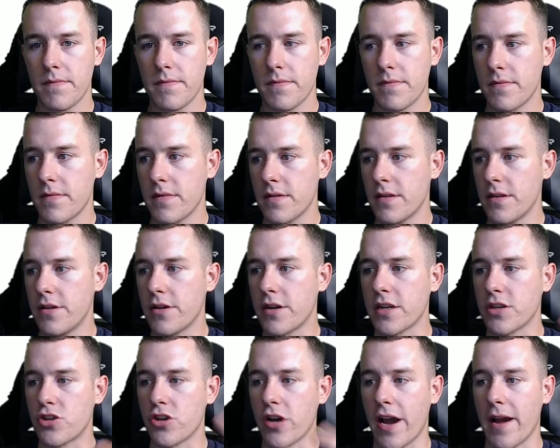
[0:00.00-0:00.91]
You can
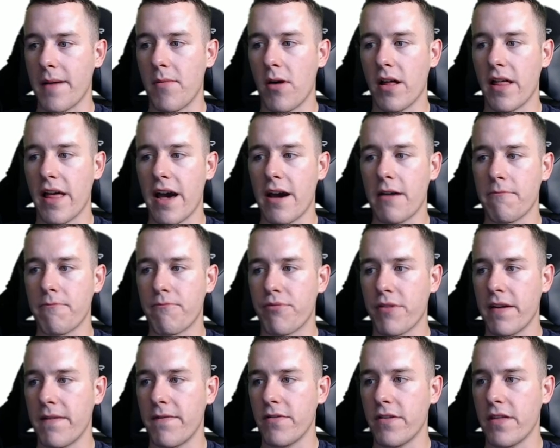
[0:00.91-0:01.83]
try them all out,
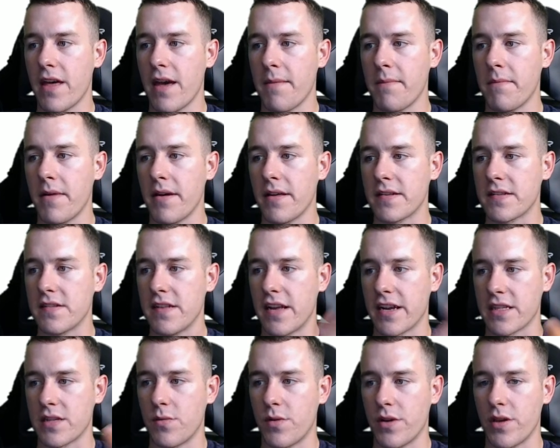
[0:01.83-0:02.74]
preview them, select
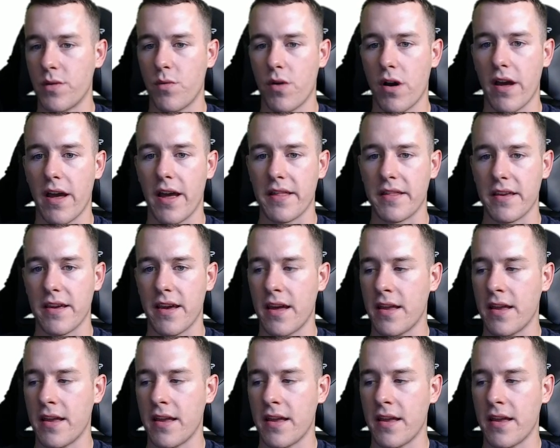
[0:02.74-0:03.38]
the one you want at the end.